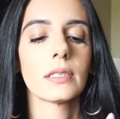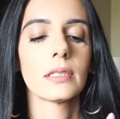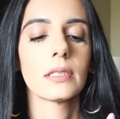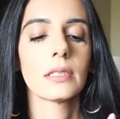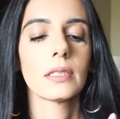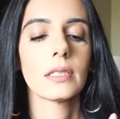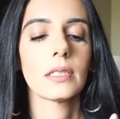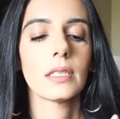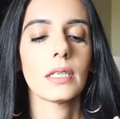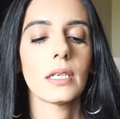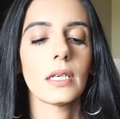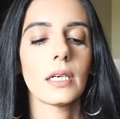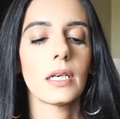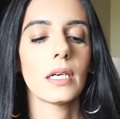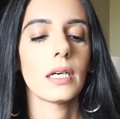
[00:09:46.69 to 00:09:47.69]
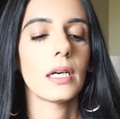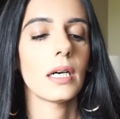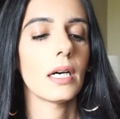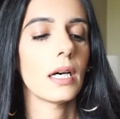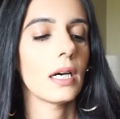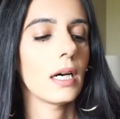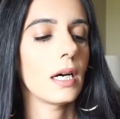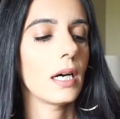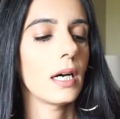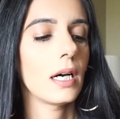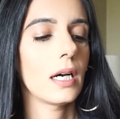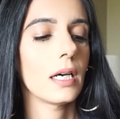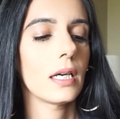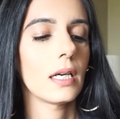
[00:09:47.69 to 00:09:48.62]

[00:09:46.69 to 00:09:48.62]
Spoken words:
[no speech]